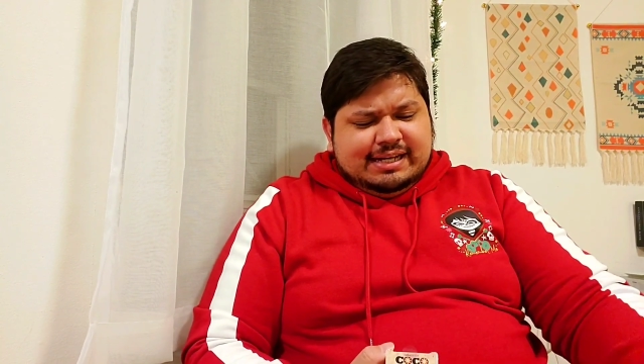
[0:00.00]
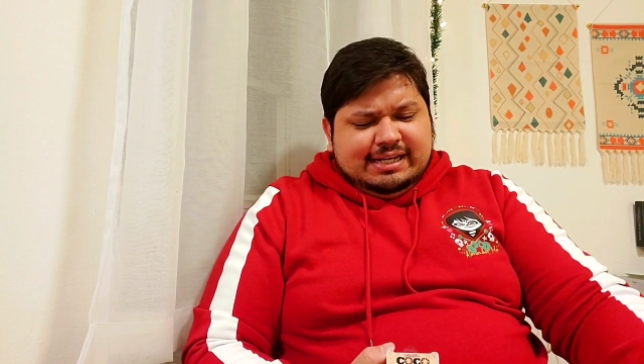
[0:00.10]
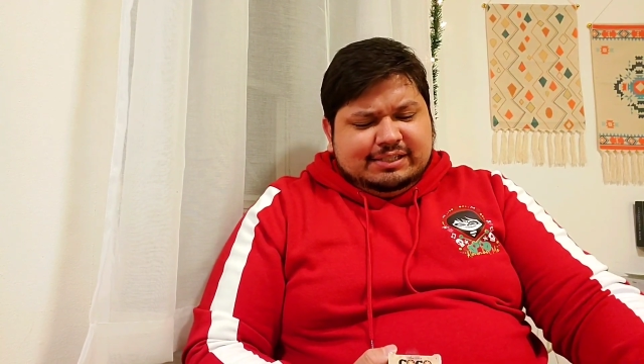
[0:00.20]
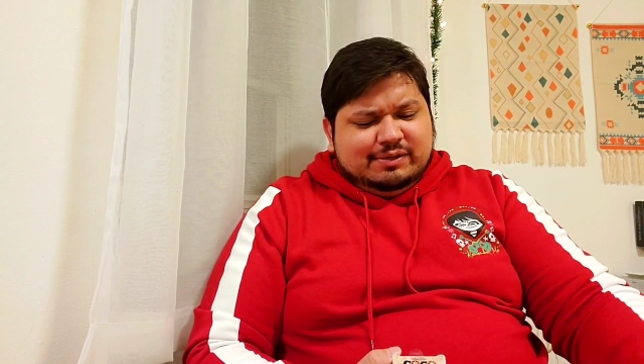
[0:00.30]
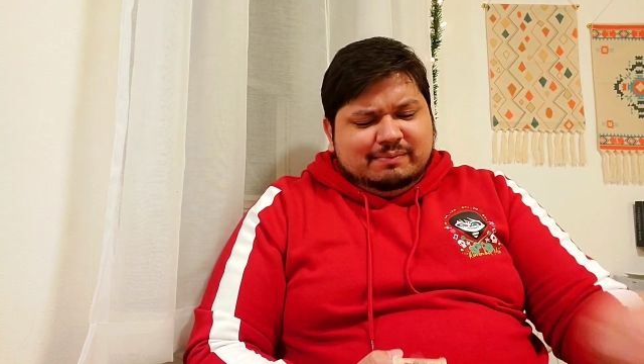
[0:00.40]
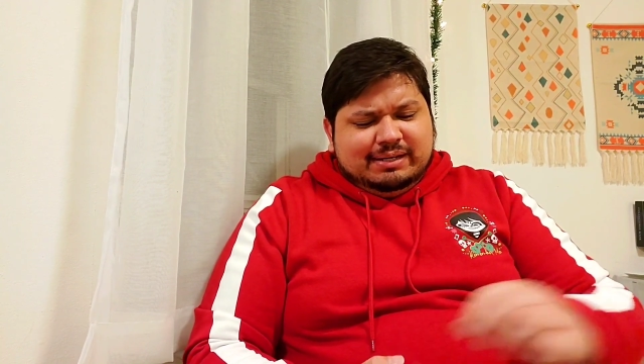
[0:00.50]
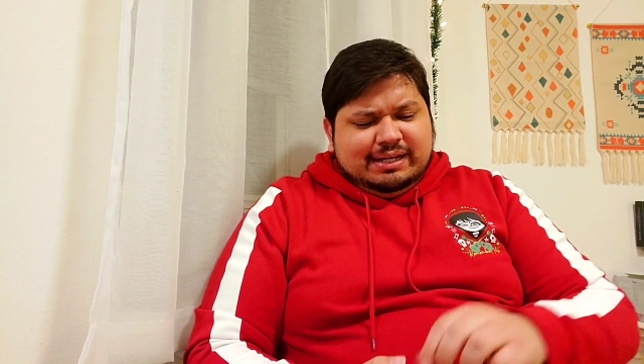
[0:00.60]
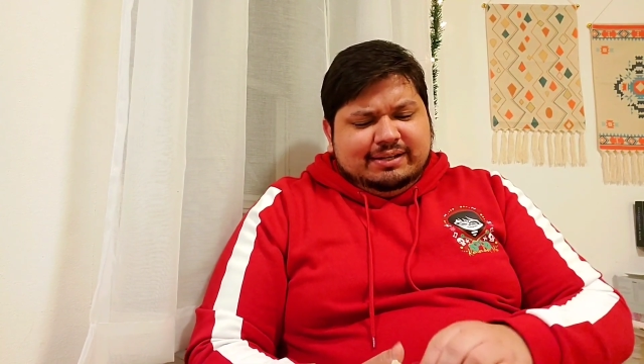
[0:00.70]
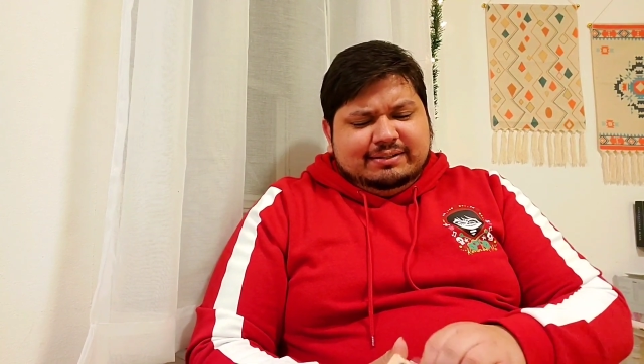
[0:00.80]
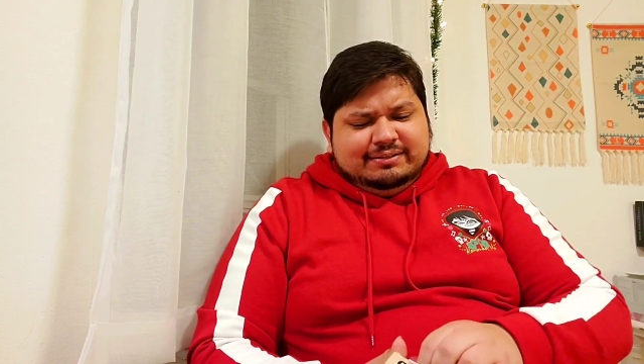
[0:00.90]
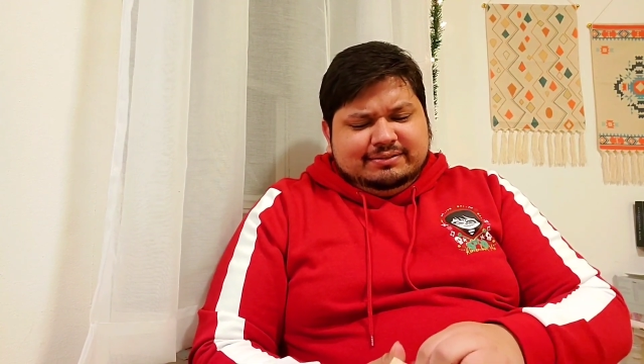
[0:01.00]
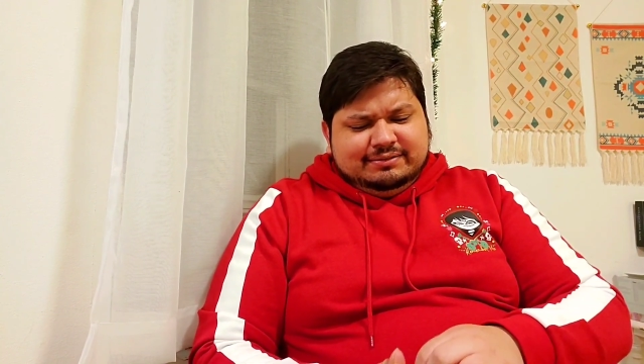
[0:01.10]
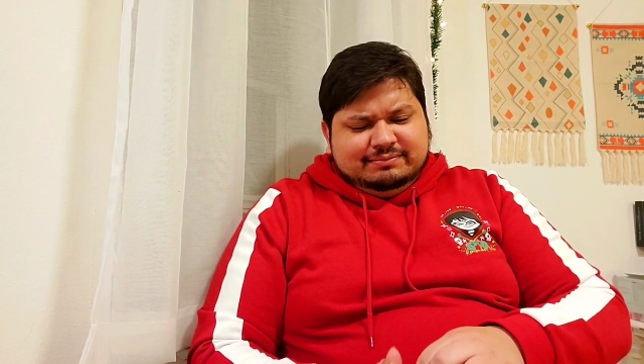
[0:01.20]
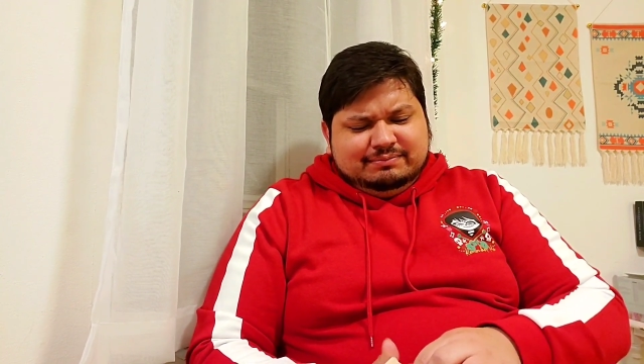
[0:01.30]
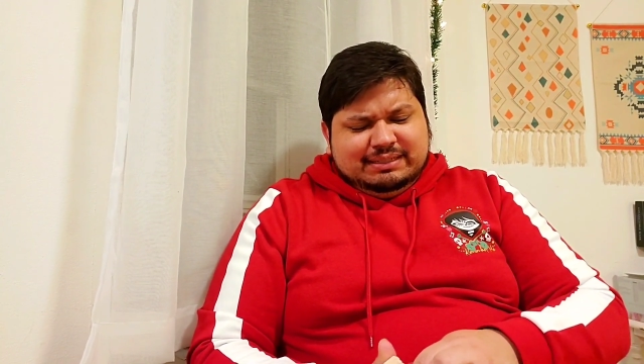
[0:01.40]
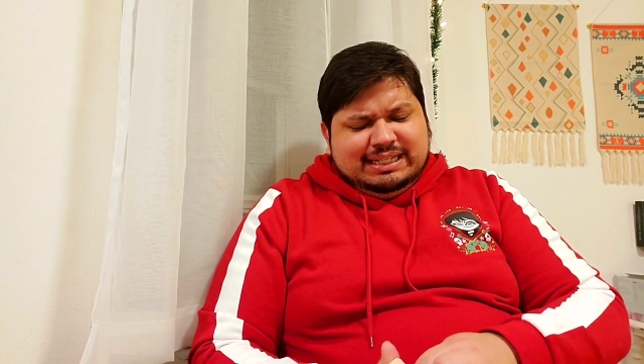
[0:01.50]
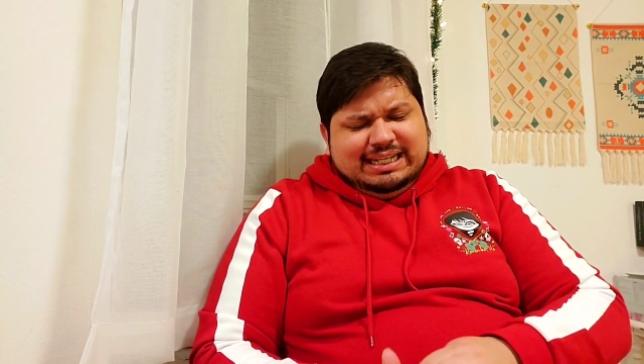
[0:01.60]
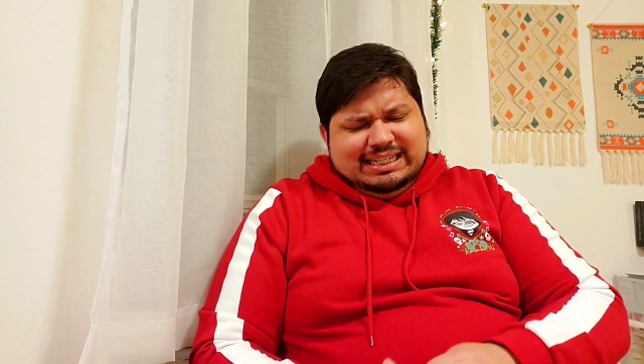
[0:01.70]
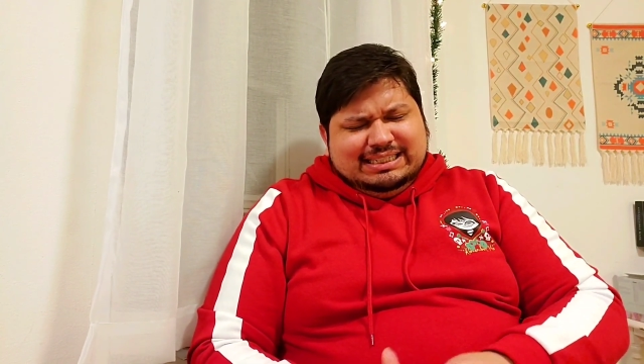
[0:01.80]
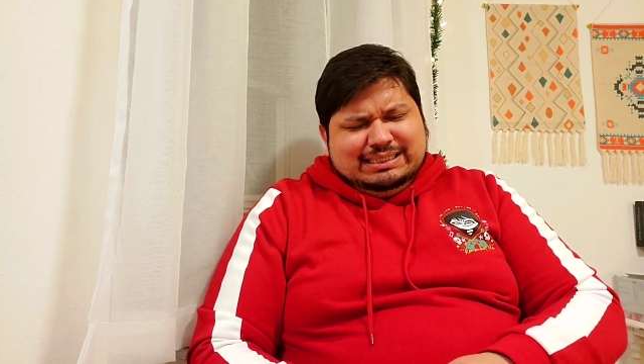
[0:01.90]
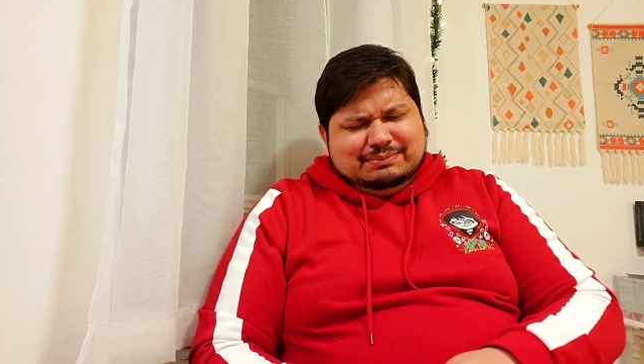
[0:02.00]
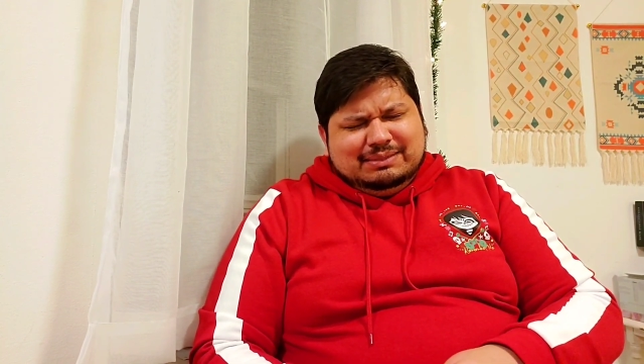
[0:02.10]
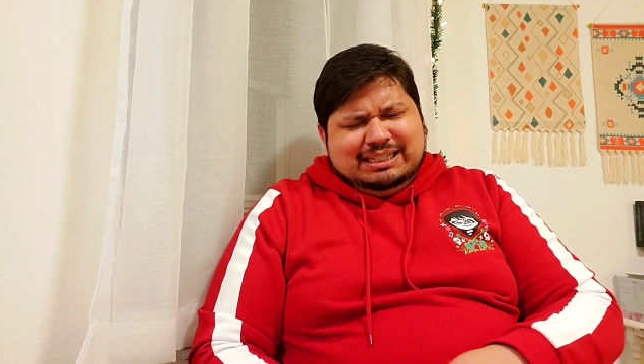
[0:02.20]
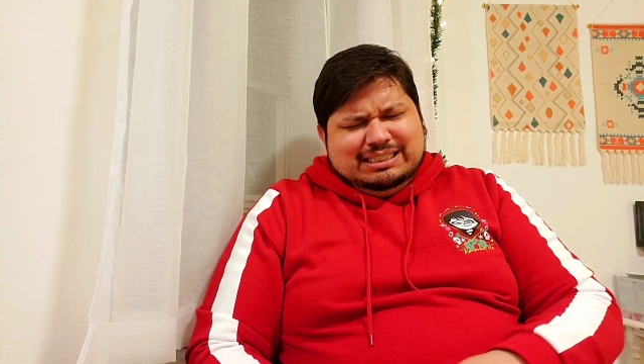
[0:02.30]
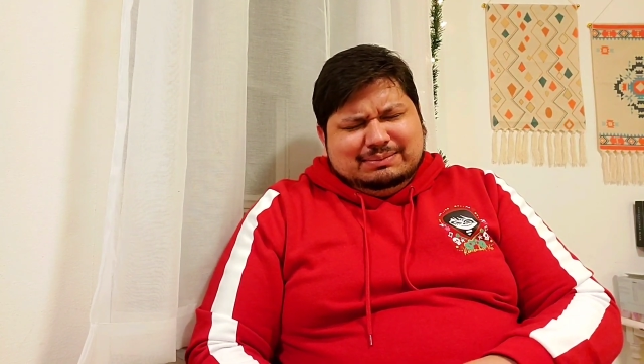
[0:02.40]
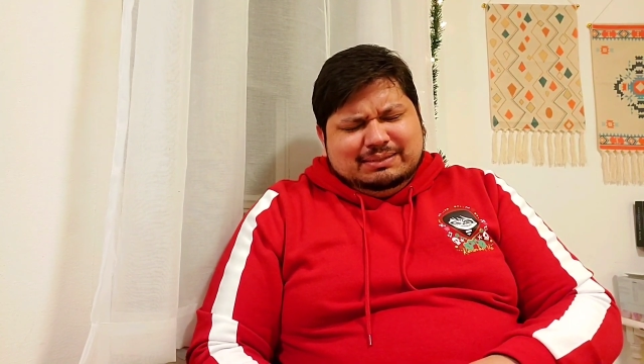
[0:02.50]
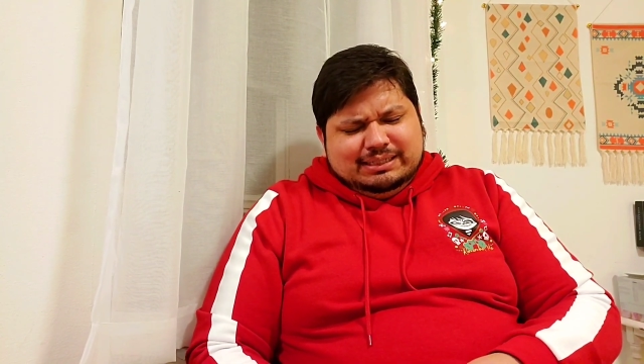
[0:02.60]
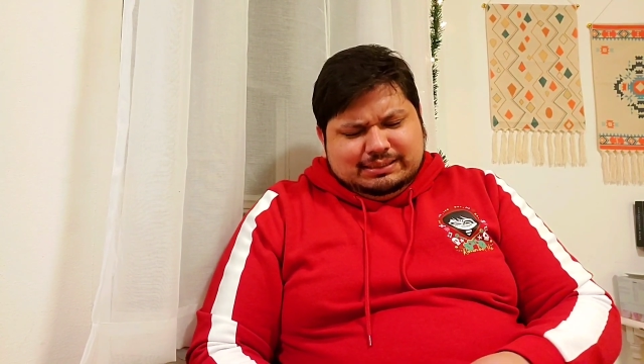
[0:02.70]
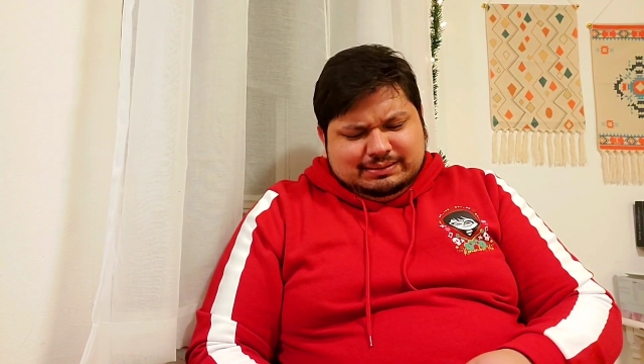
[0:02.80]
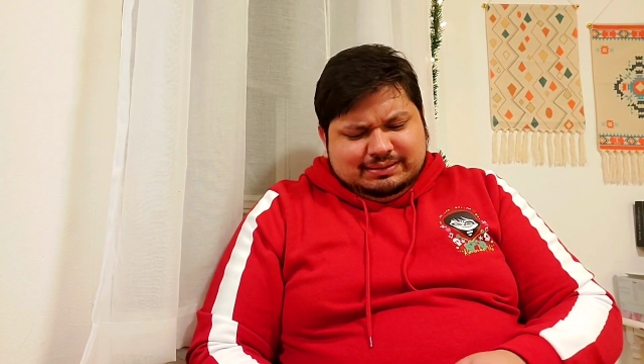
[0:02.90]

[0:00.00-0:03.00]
I just want Miguel. Please, please, please.